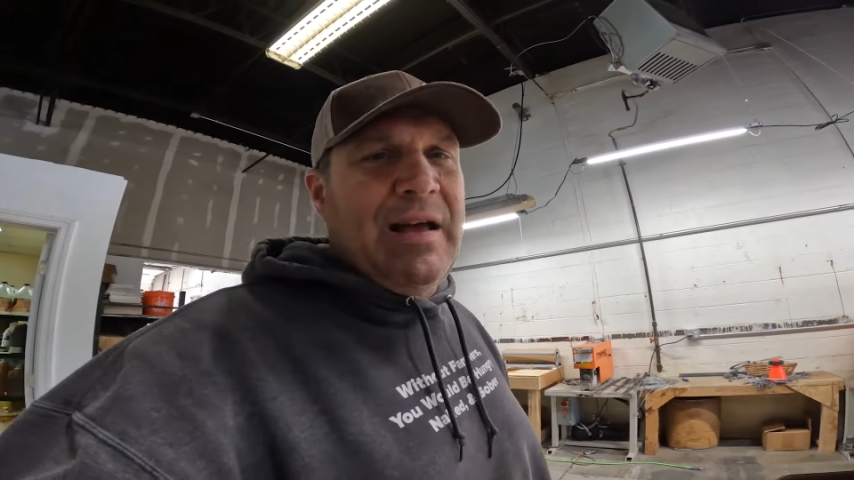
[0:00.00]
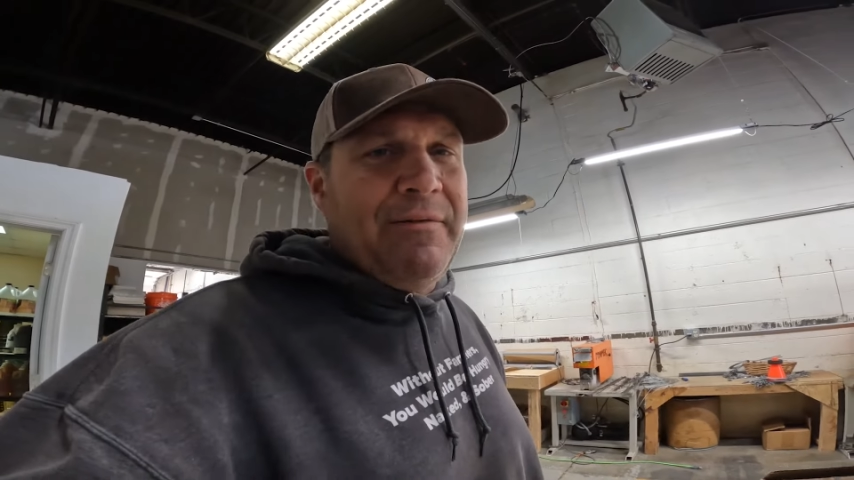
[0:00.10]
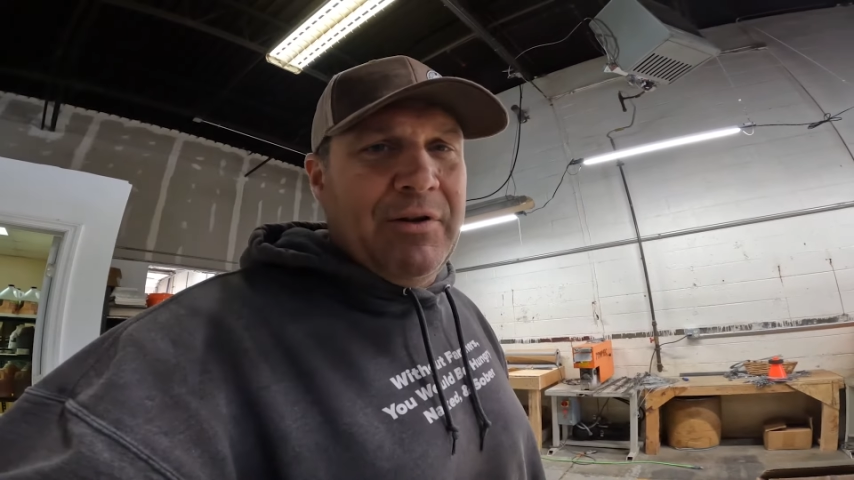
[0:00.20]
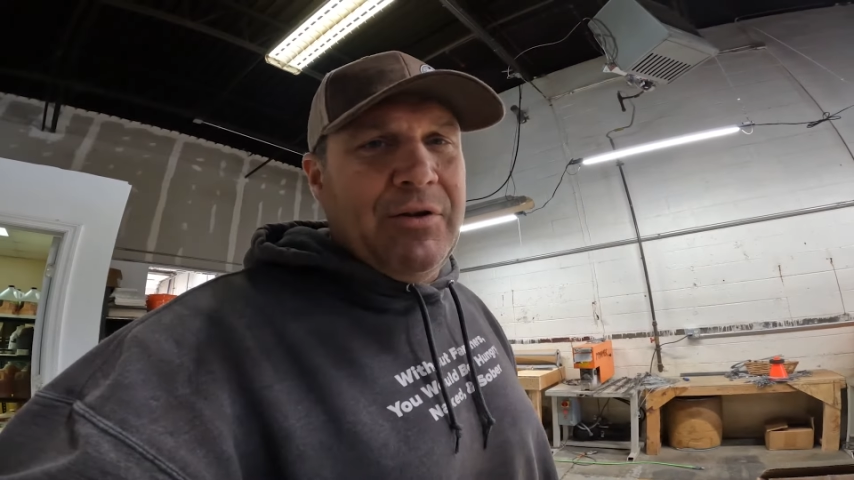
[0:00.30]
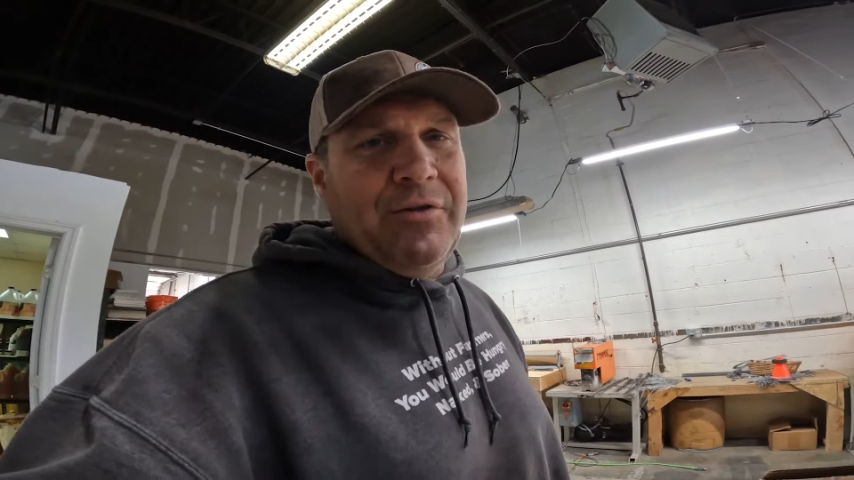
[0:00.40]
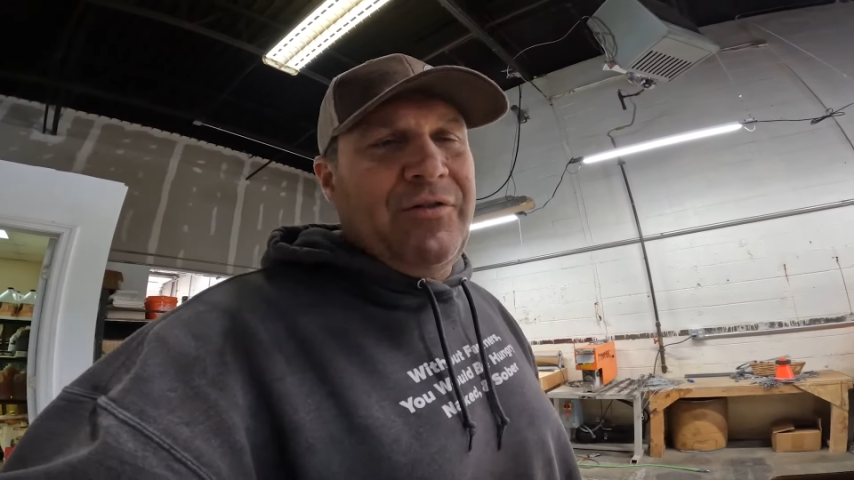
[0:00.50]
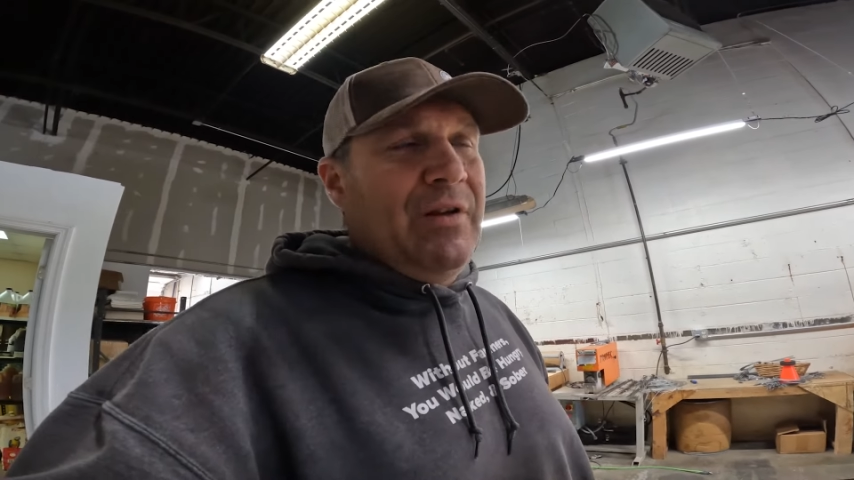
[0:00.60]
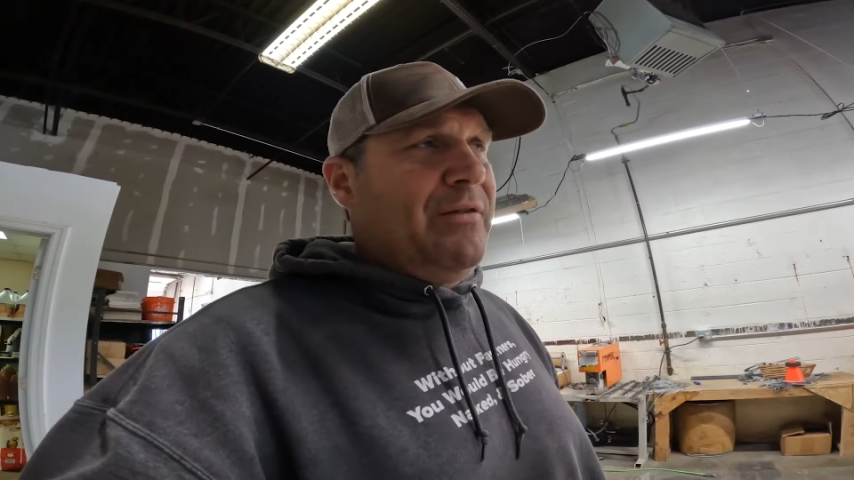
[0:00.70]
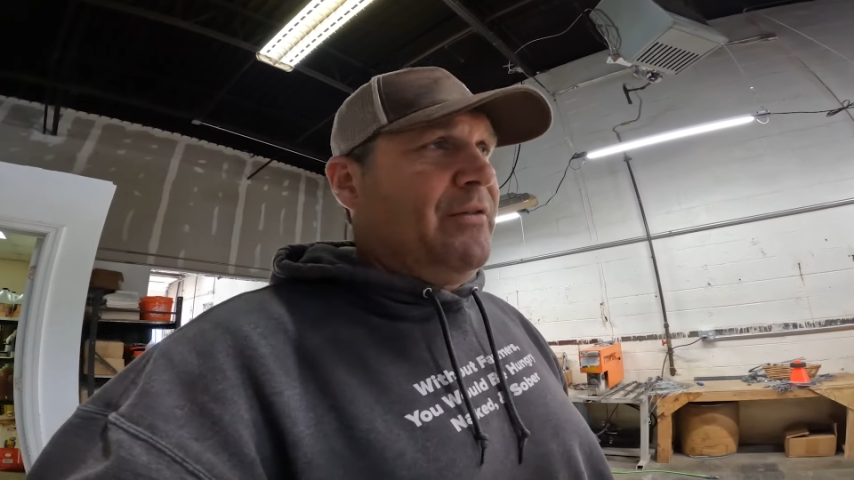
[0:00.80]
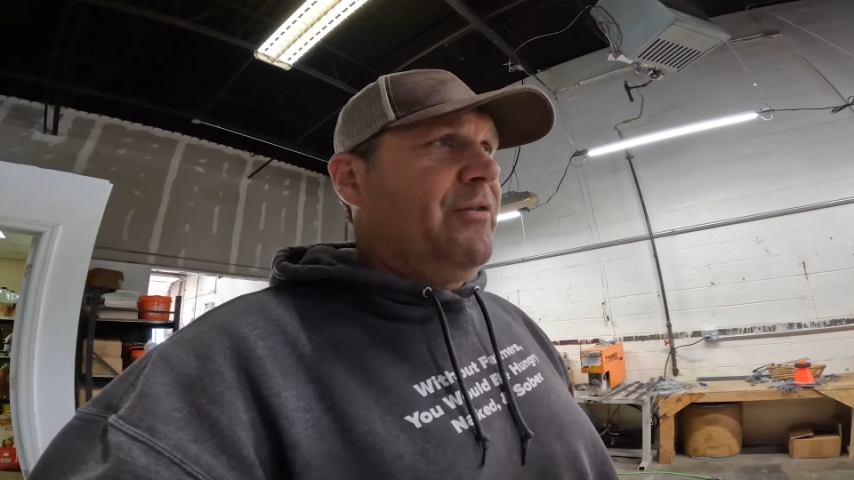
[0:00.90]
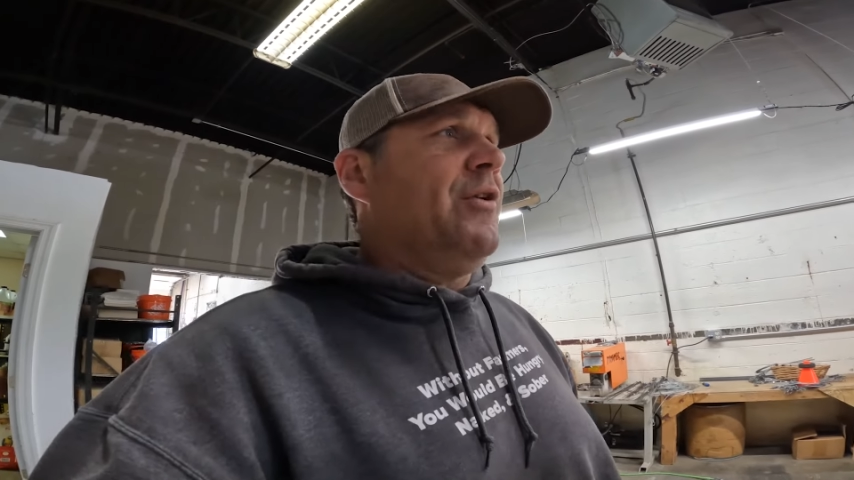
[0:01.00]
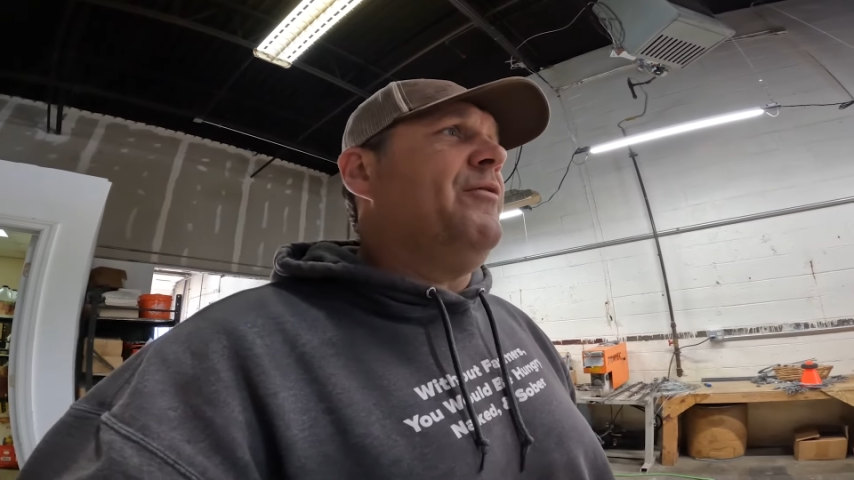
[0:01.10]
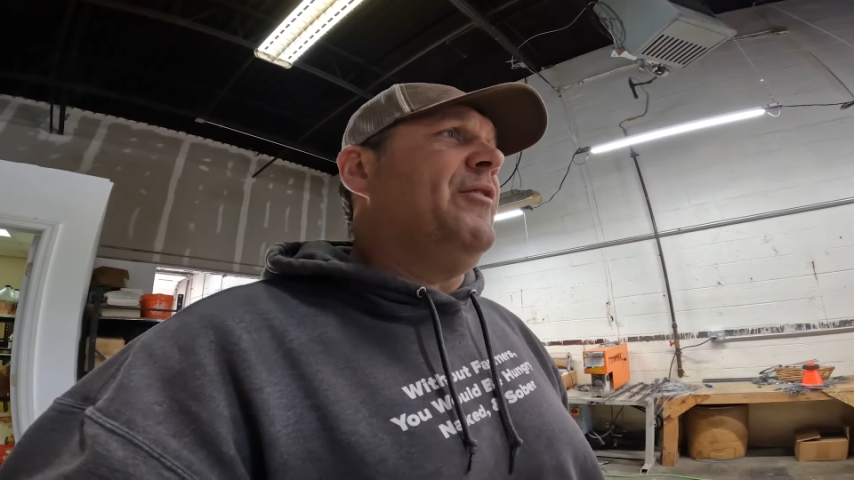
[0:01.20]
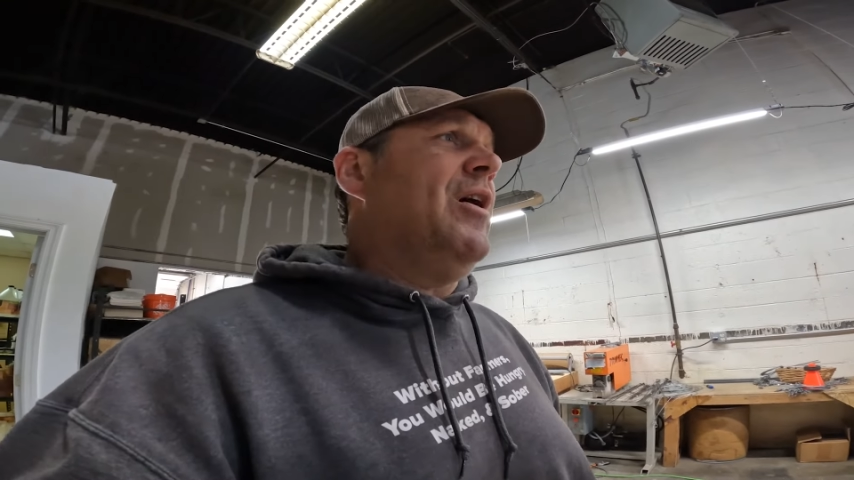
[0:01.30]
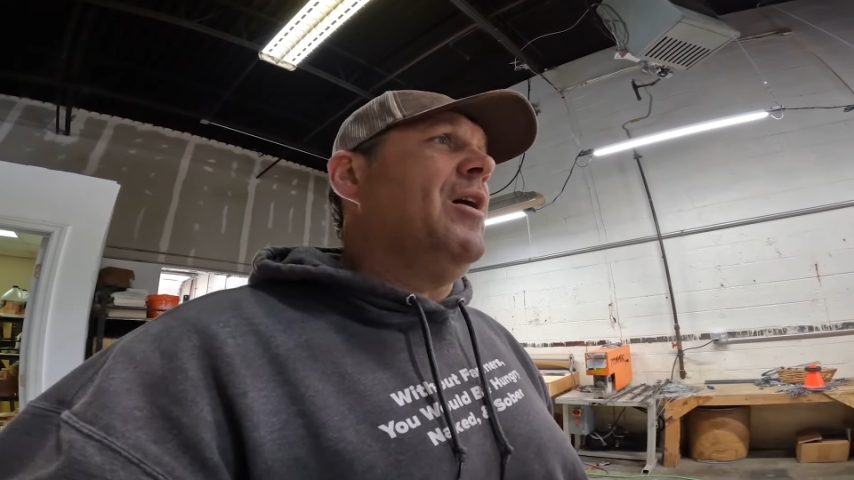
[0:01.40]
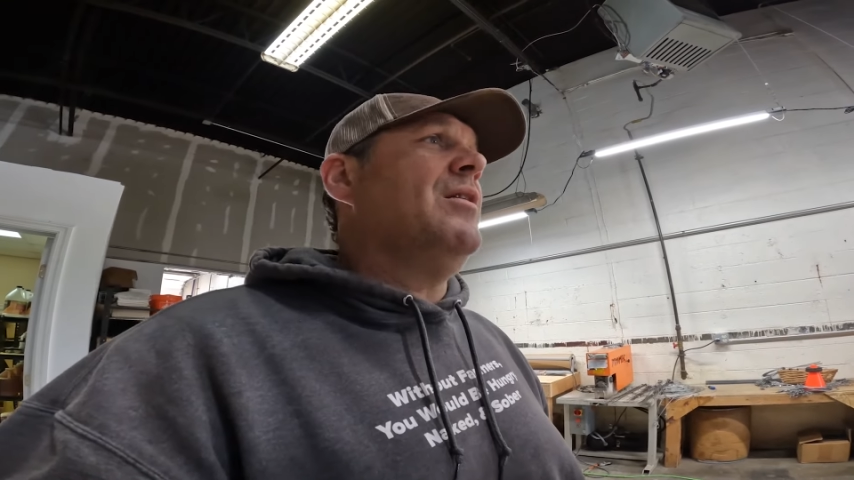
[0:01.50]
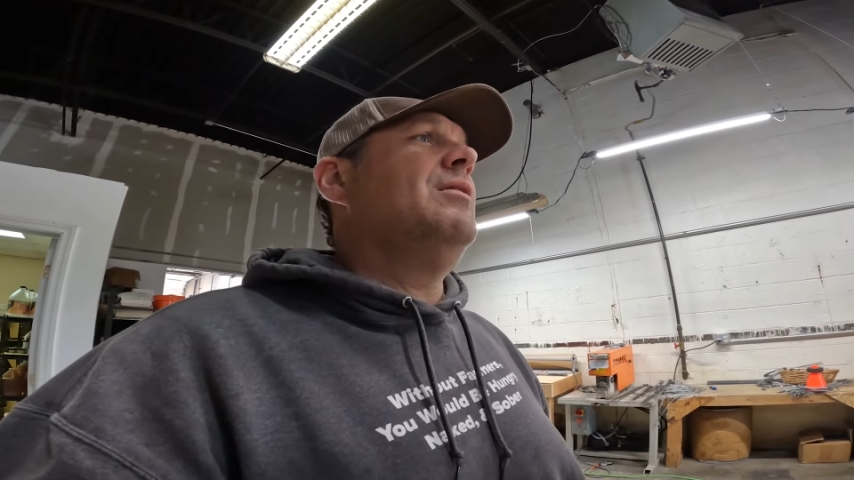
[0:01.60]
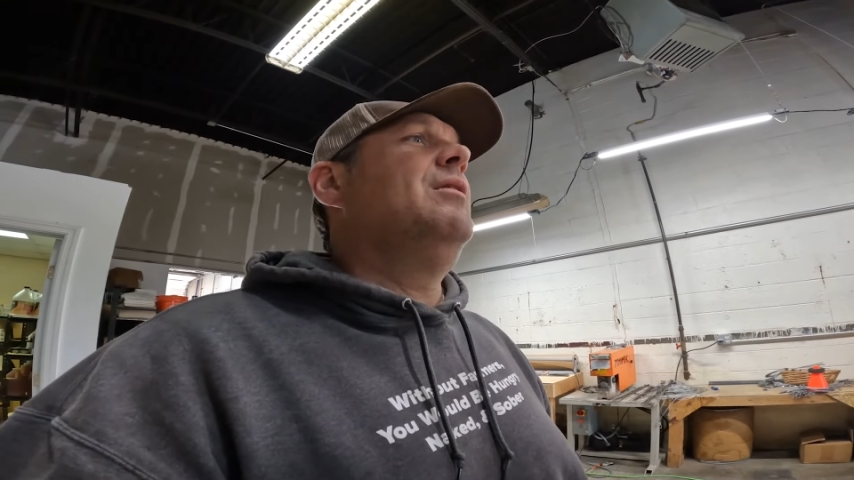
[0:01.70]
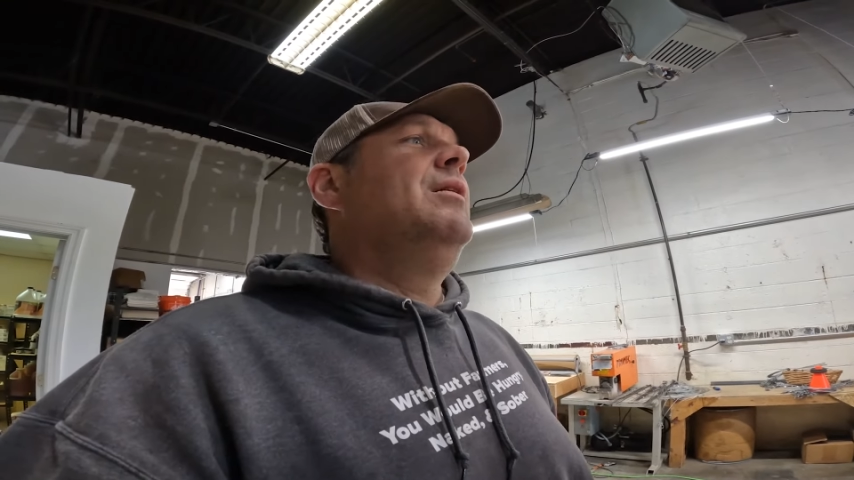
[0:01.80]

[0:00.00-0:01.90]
having a good season so far.